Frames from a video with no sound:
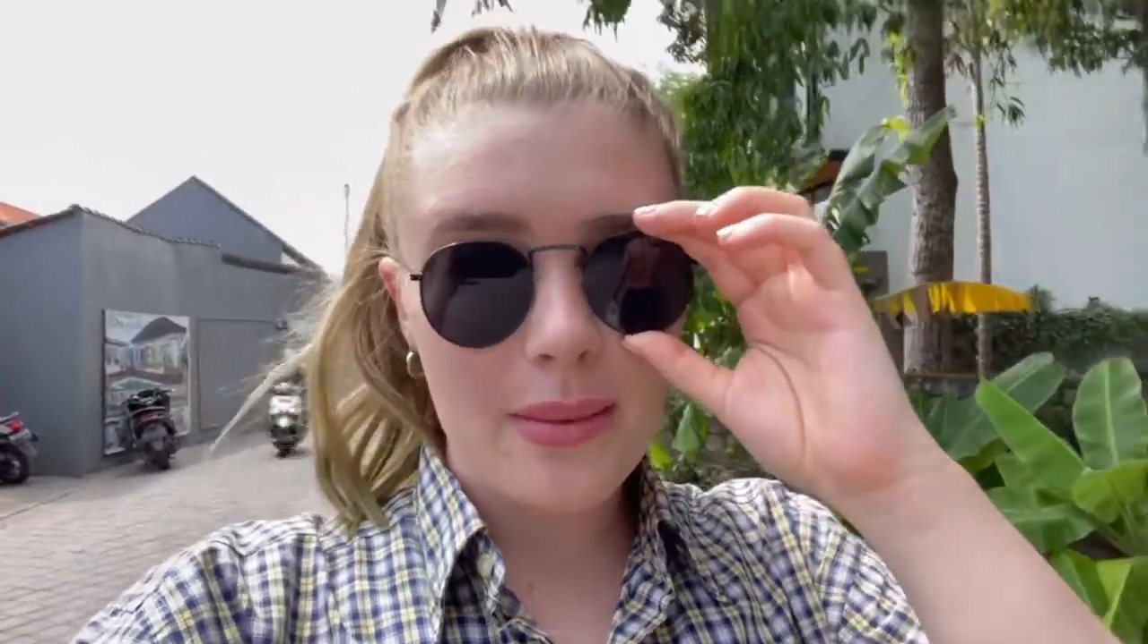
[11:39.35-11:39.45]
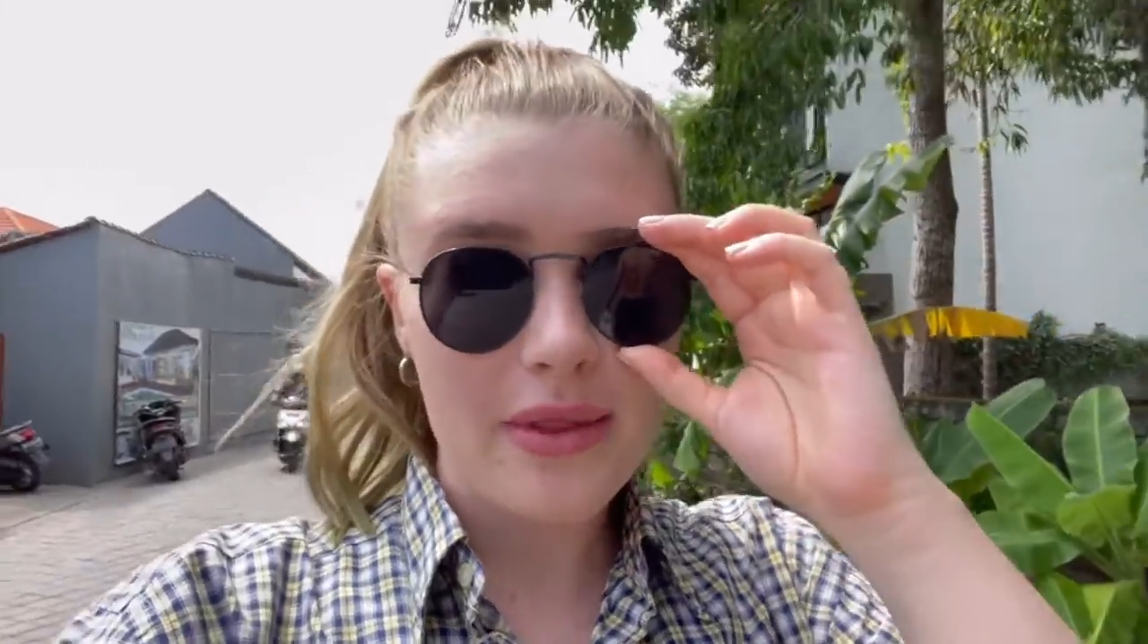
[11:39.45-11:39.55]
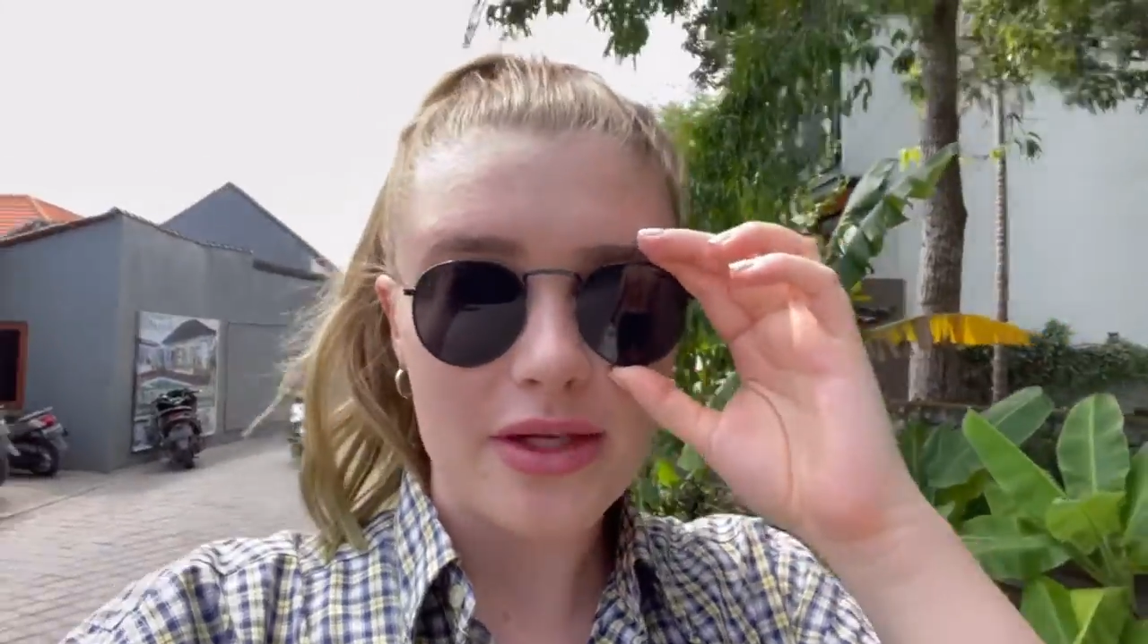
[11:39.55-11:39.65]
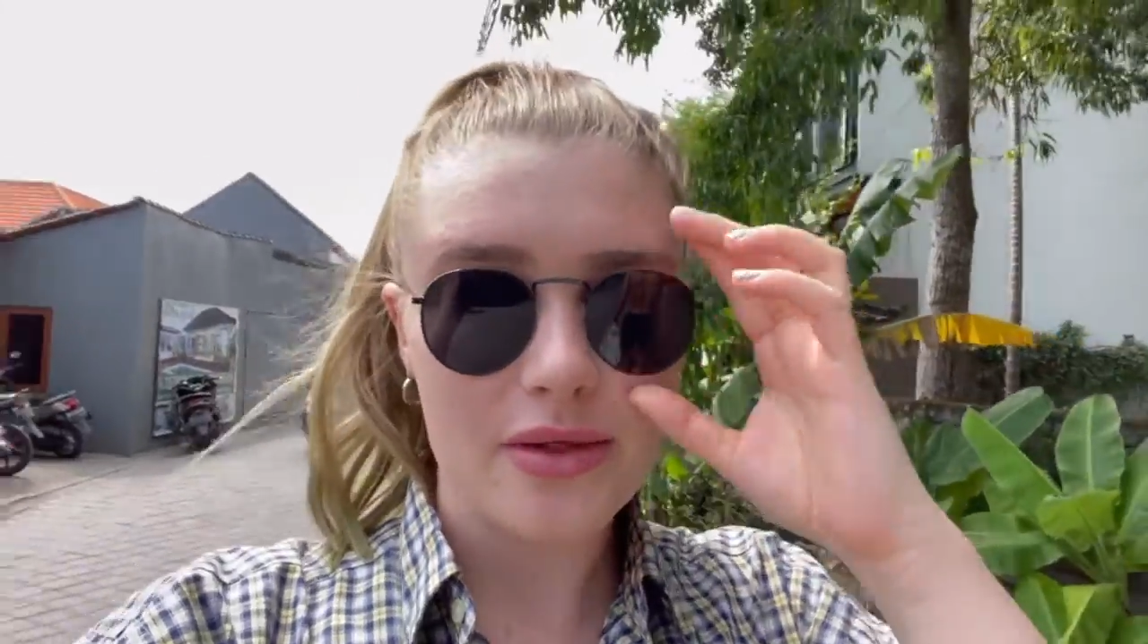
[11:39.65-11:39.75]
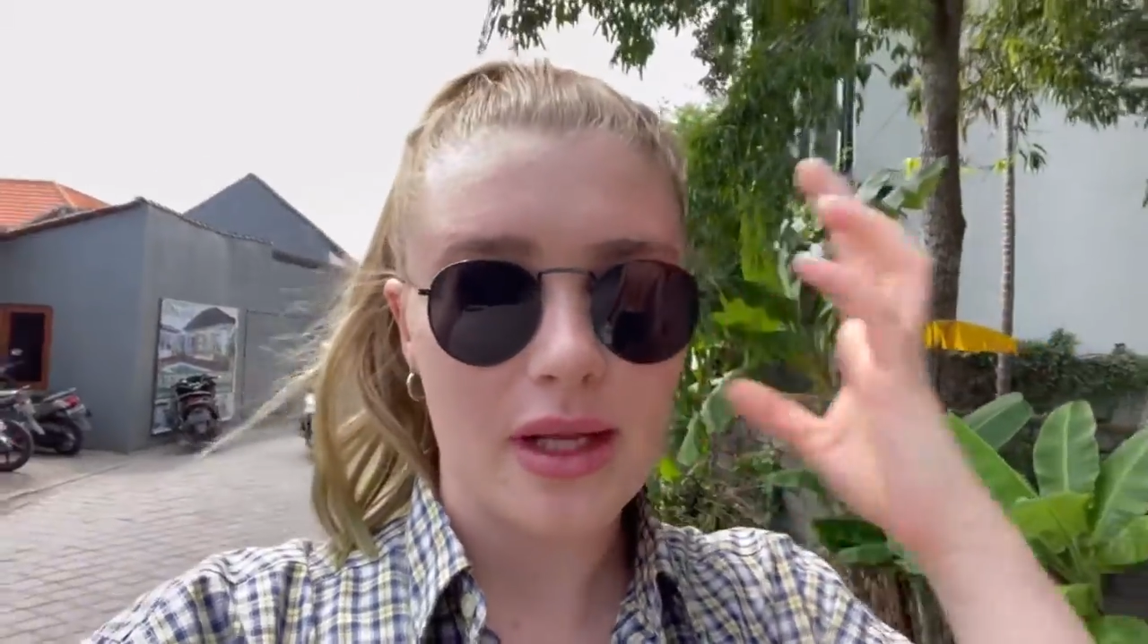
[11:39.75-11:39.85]
and
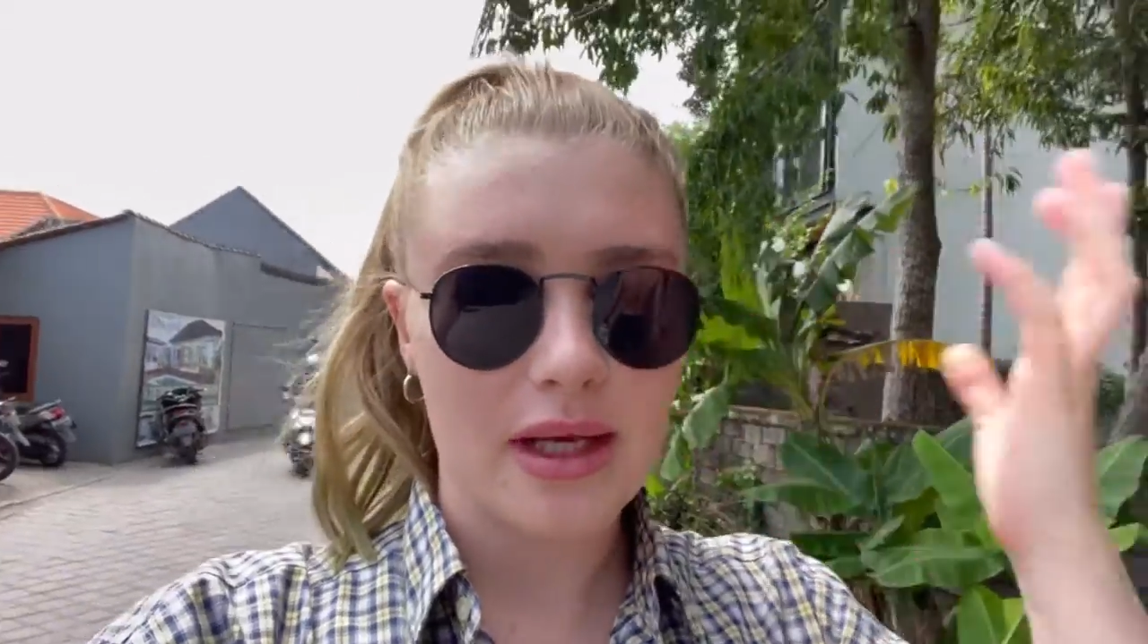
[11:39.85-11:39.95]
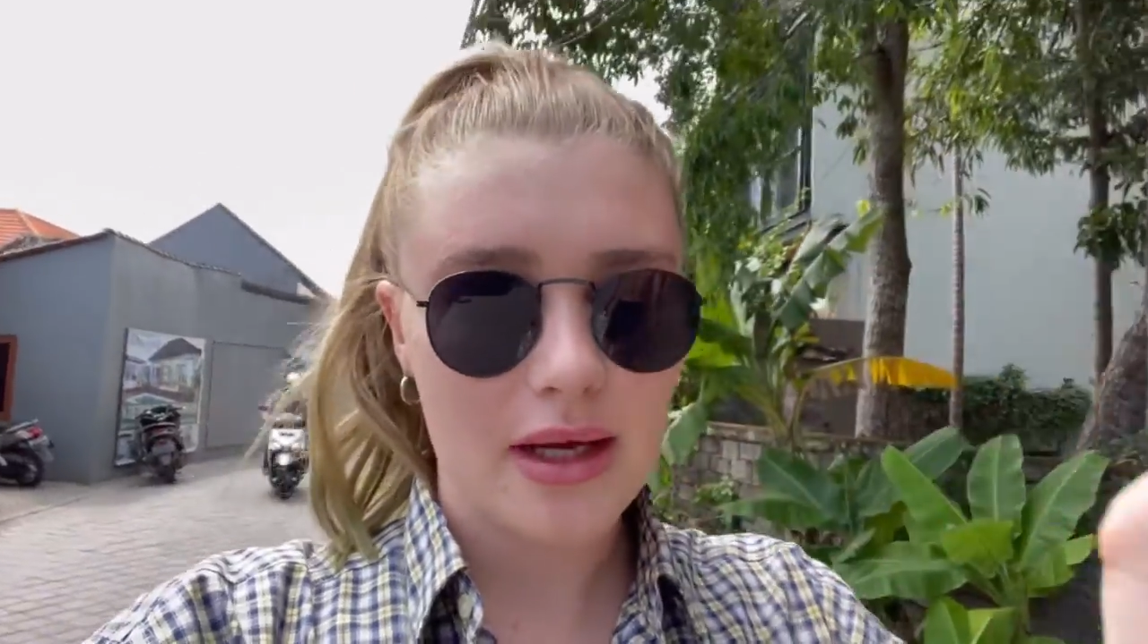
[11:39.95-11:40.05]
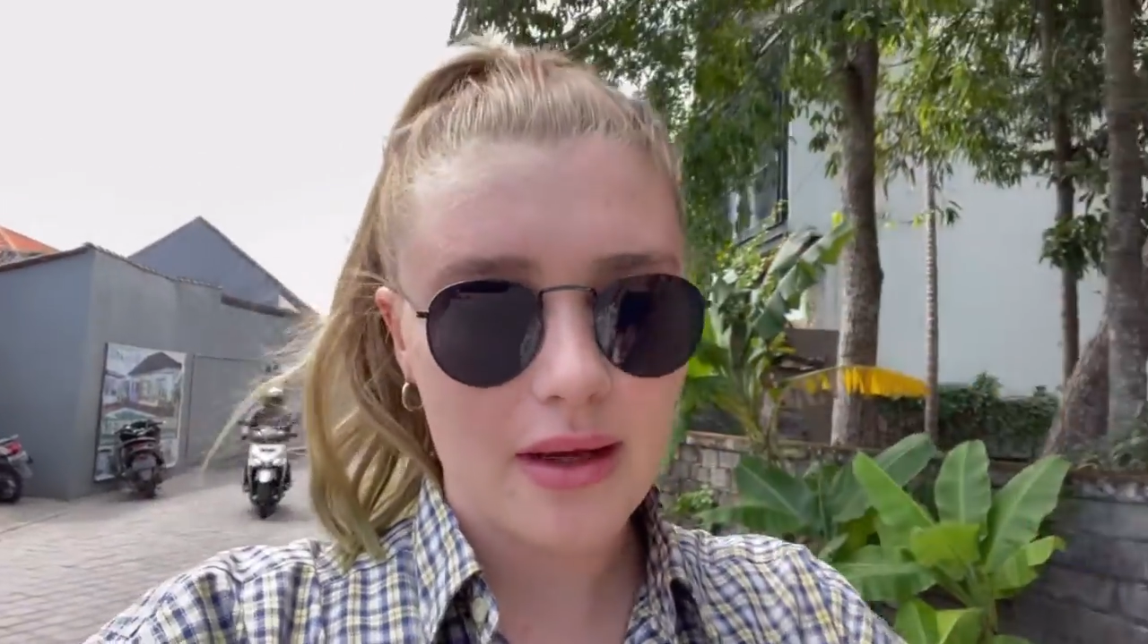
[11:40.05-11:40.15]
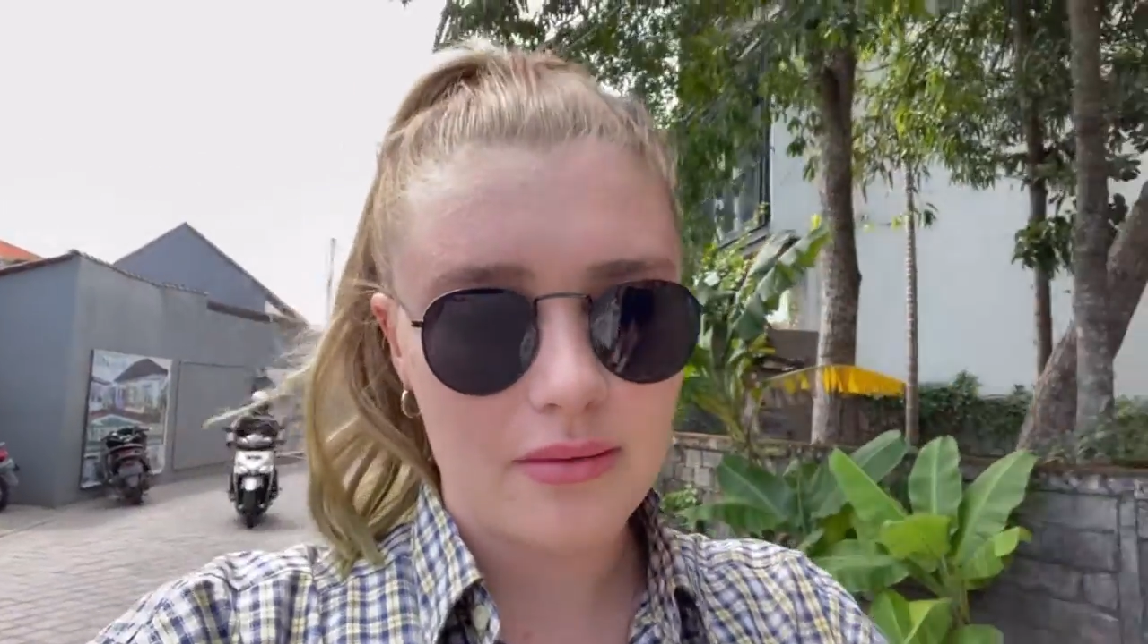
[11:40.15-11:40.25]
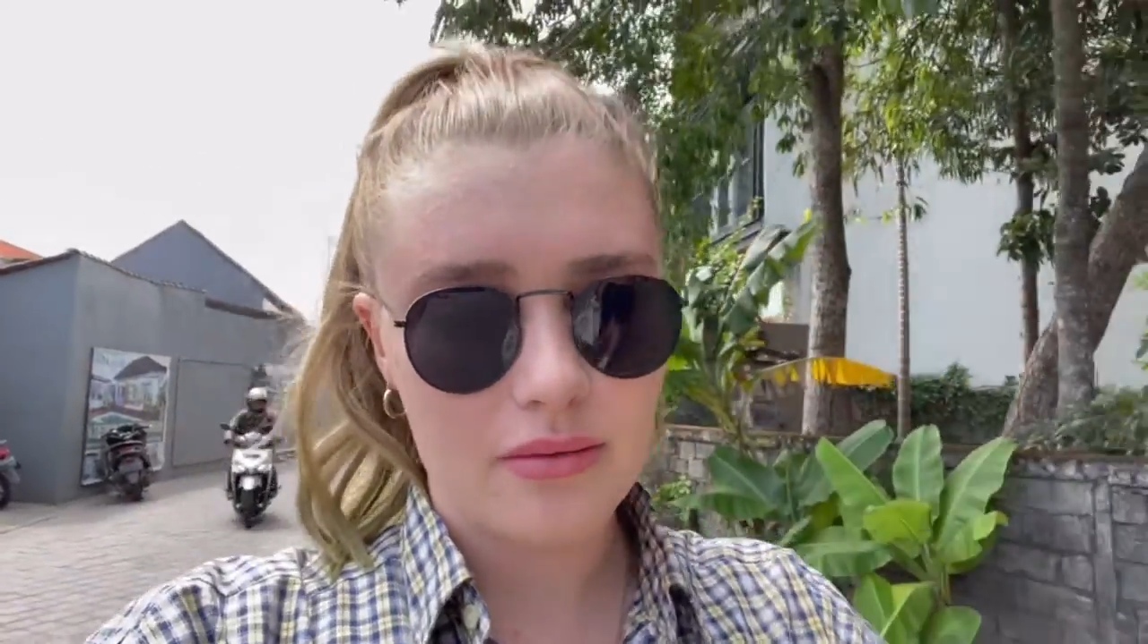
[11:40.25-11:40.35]
they do like
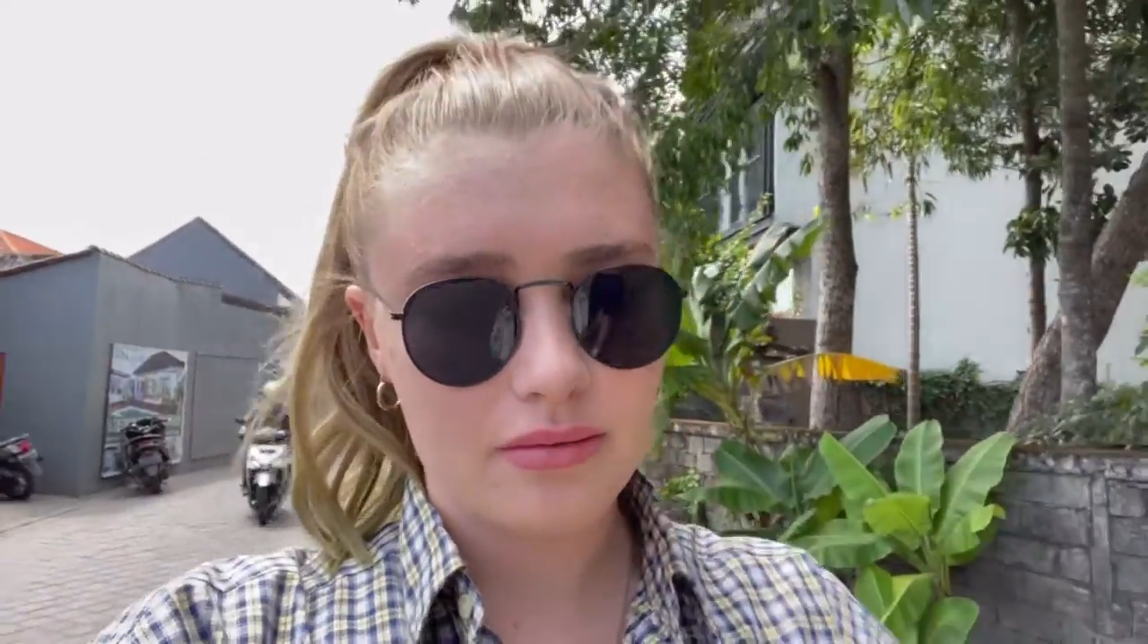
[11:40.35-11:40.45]
a